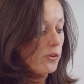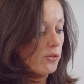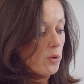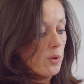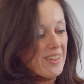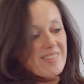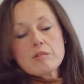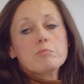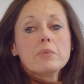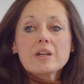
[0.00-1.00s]
So it's
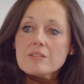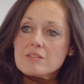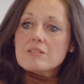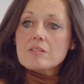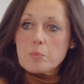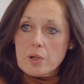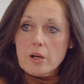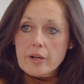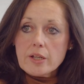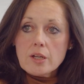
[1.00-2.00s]
a mixed
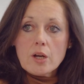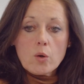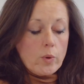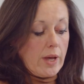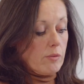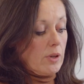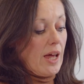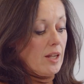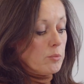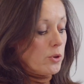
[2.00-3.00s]
supply. We have an
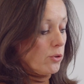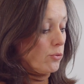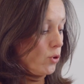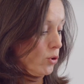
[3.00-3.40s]
element of